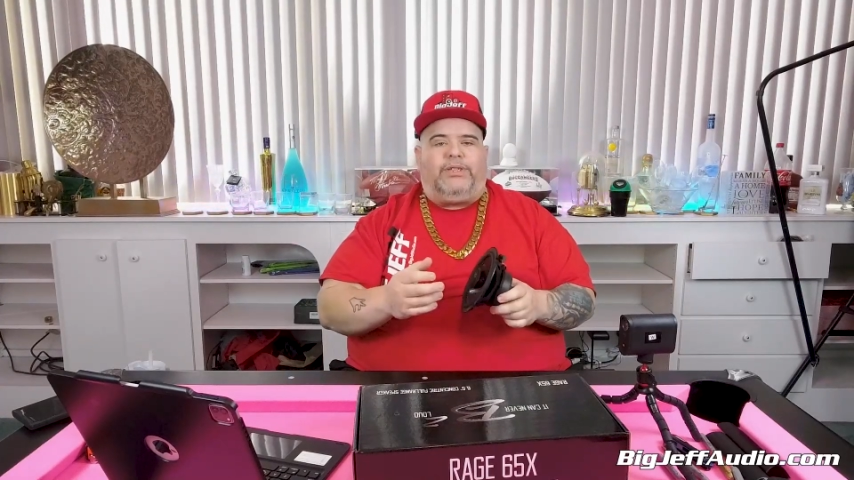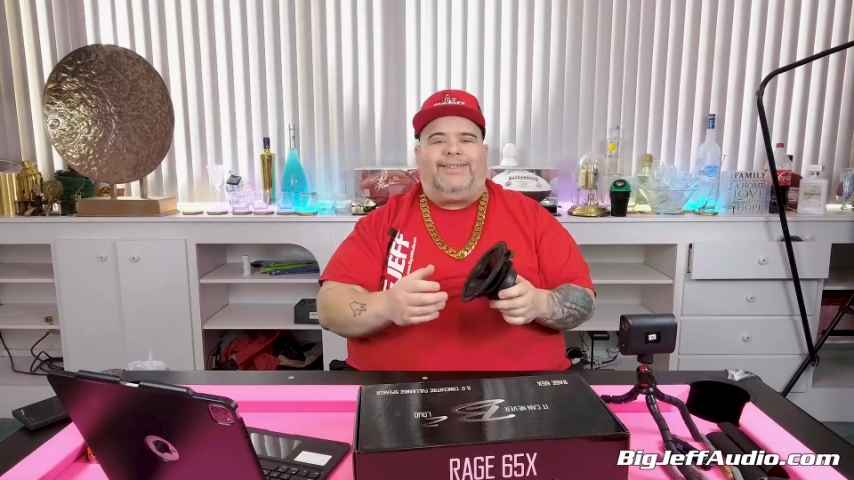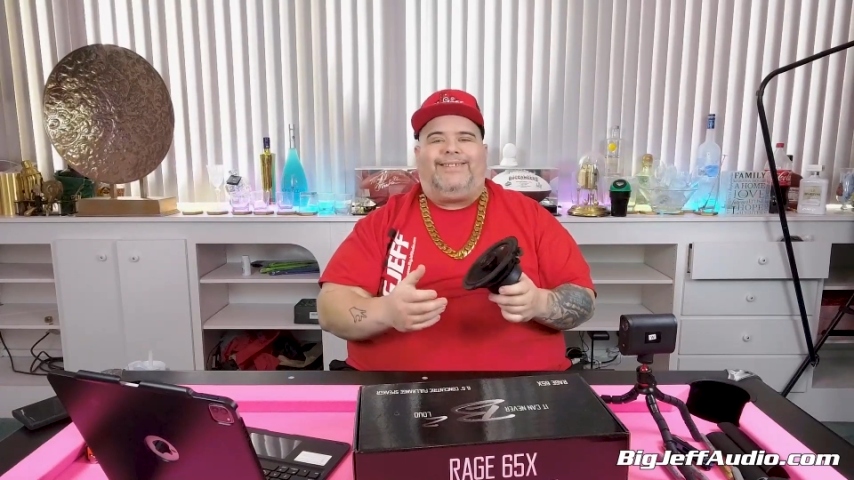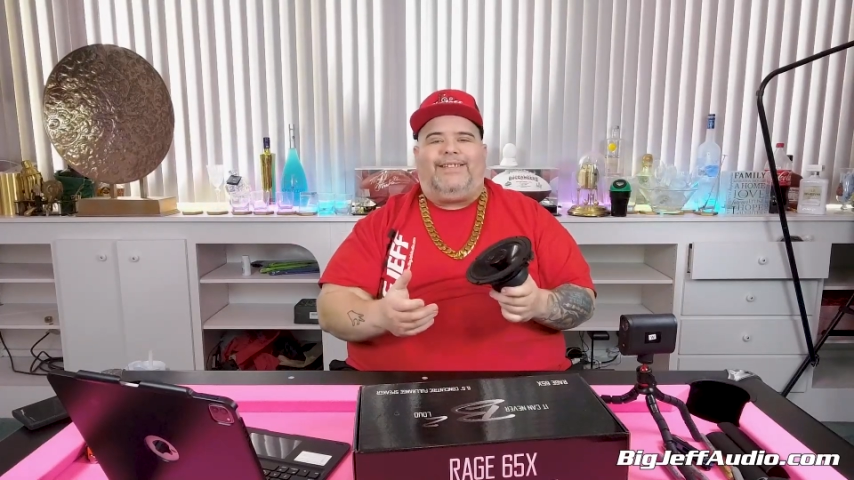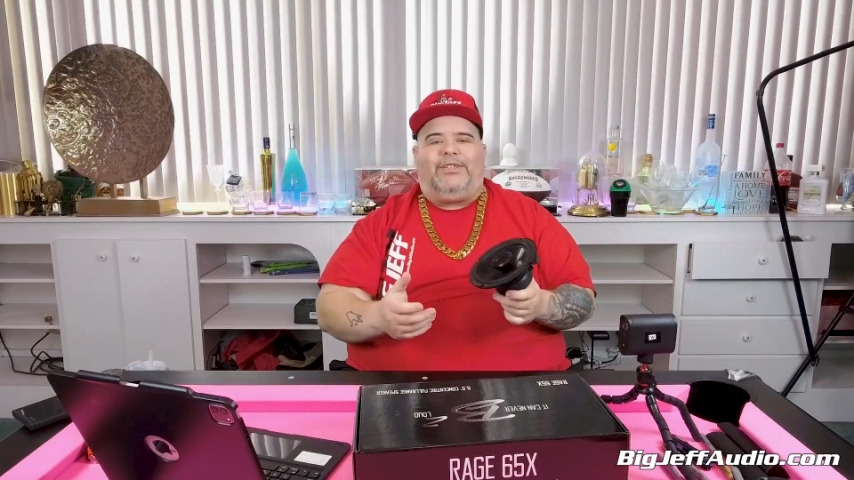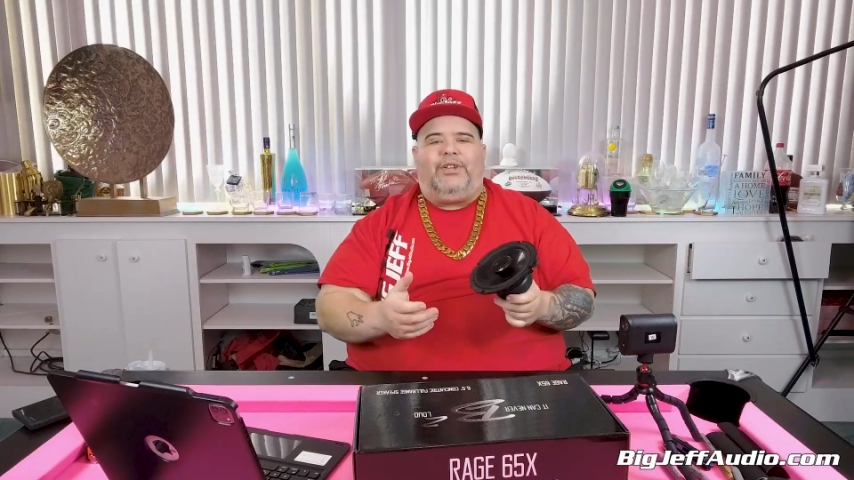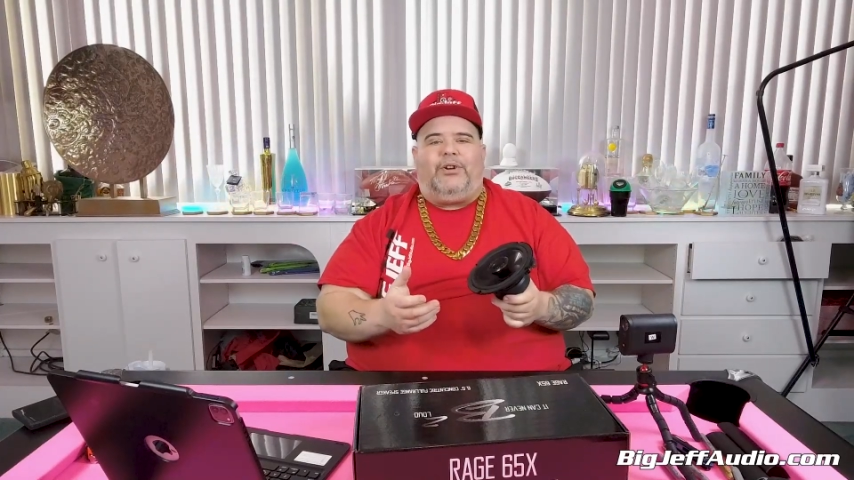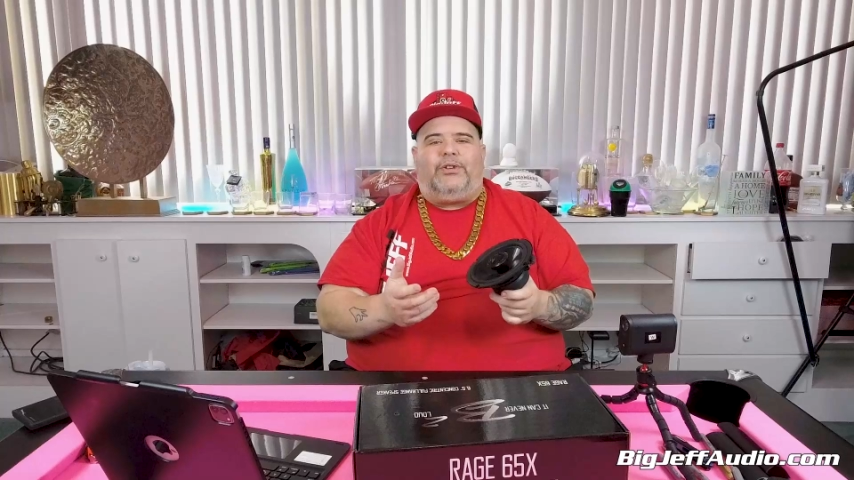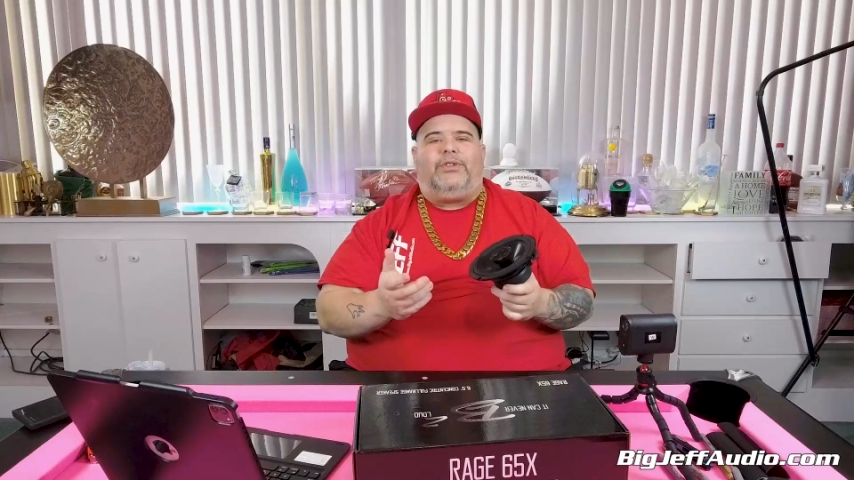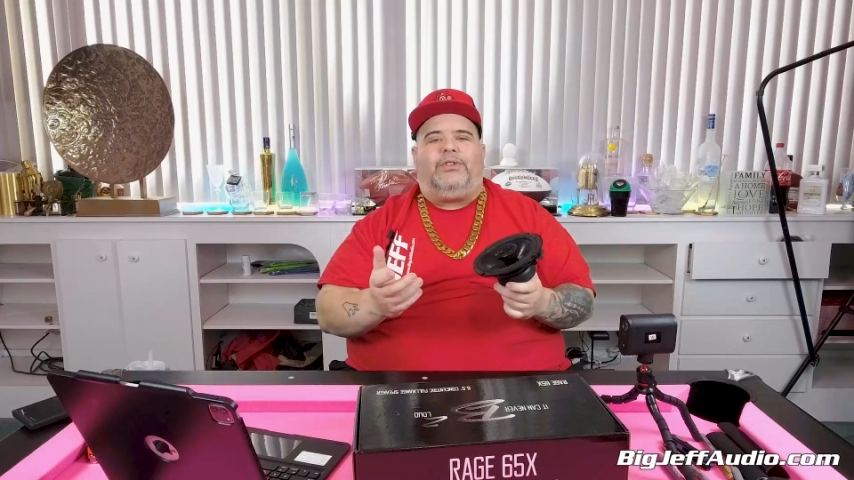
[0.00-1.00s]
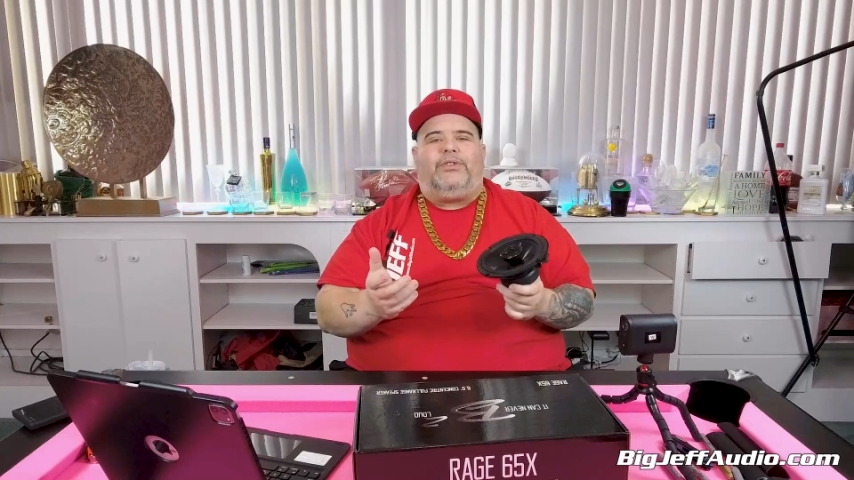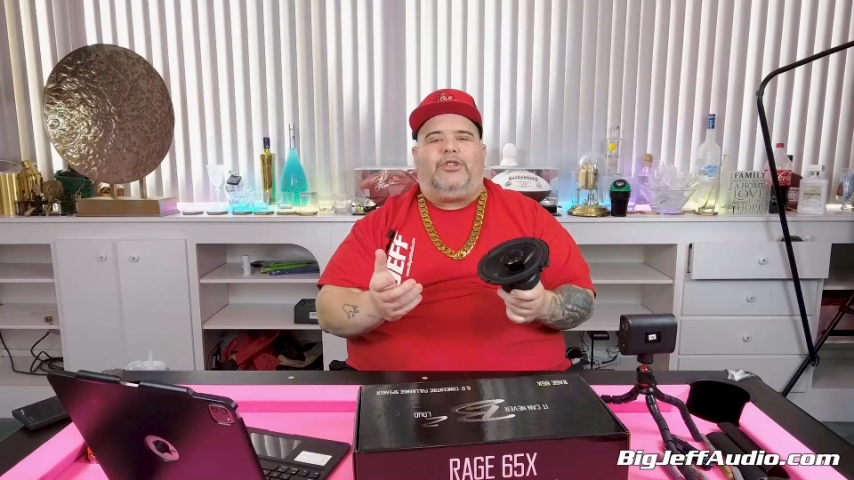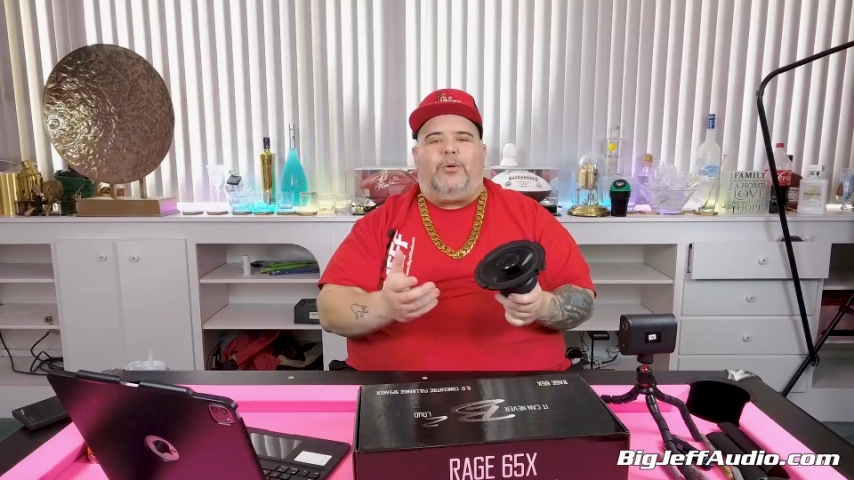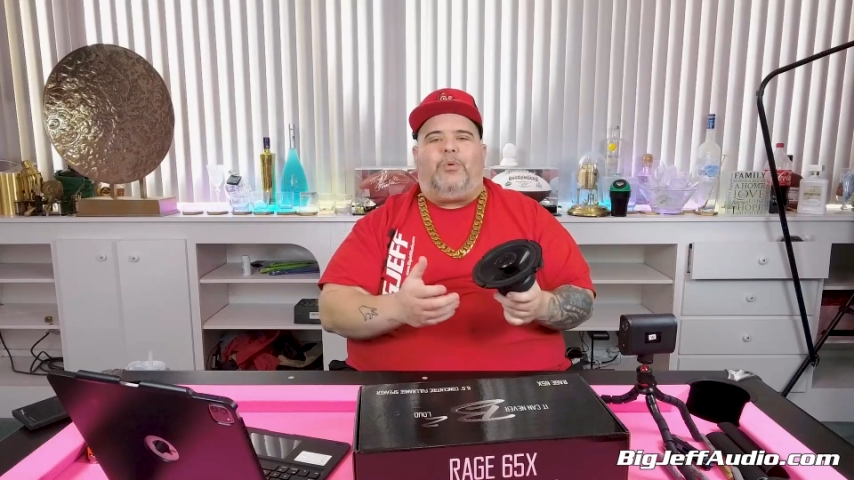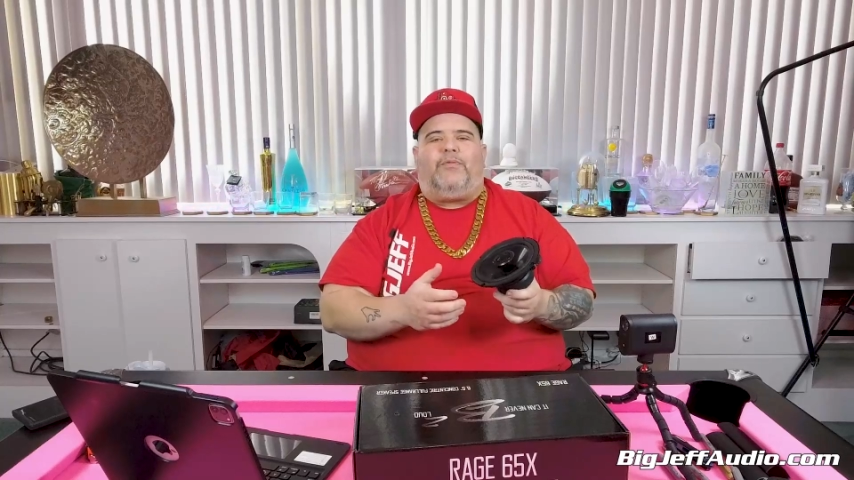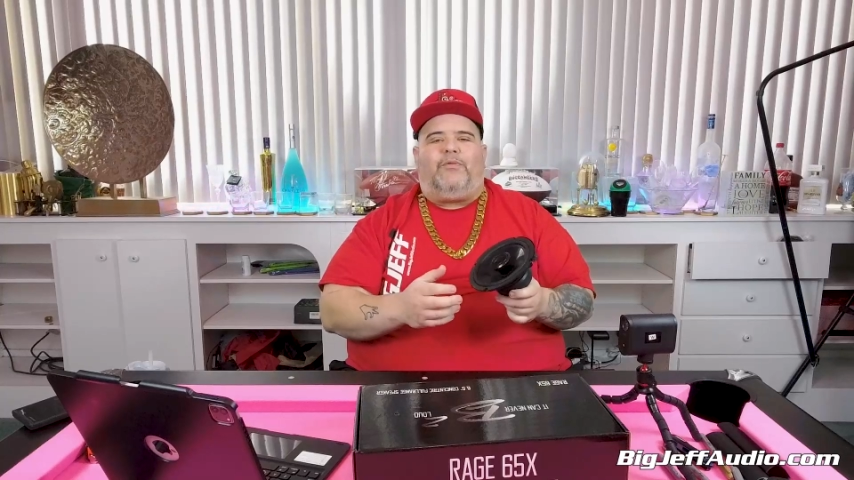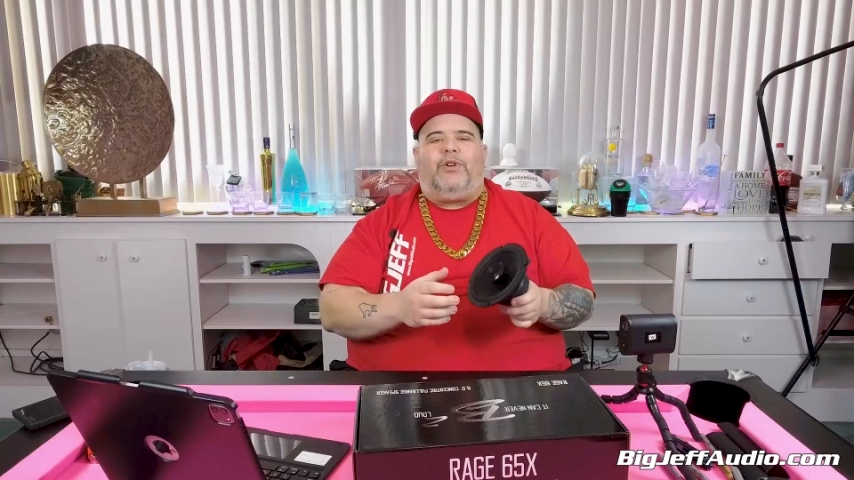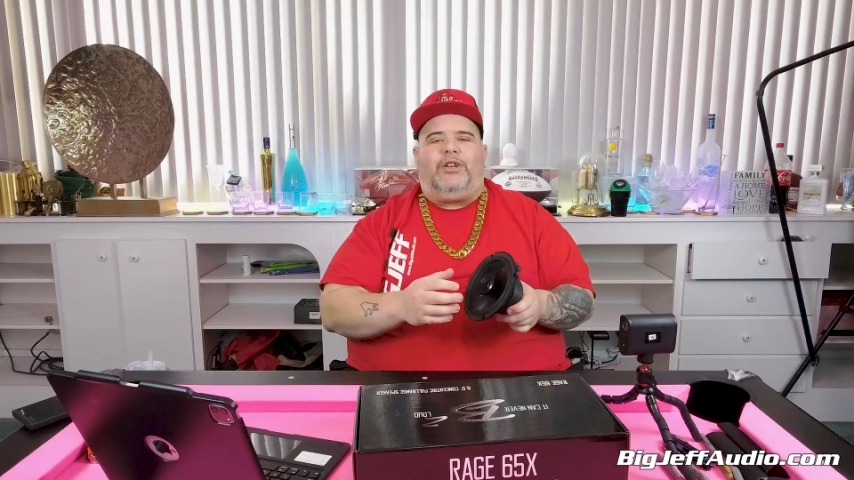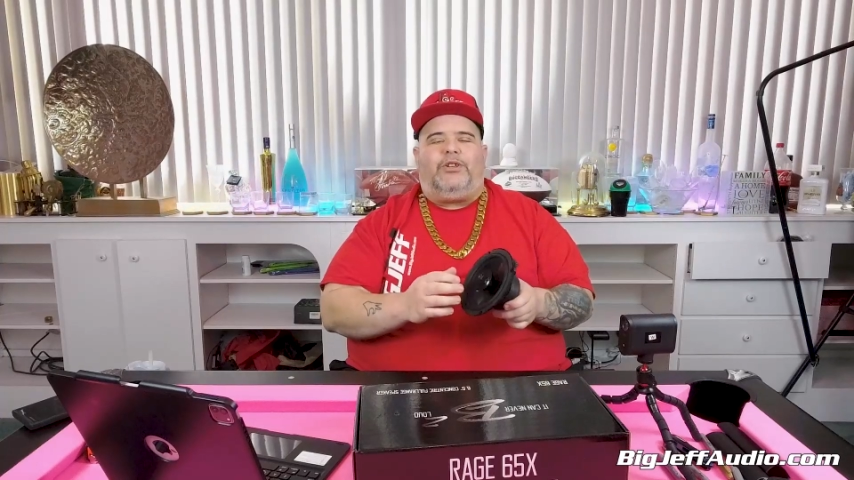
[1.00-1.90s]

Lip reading: it's 60 hertz is subwoofer range.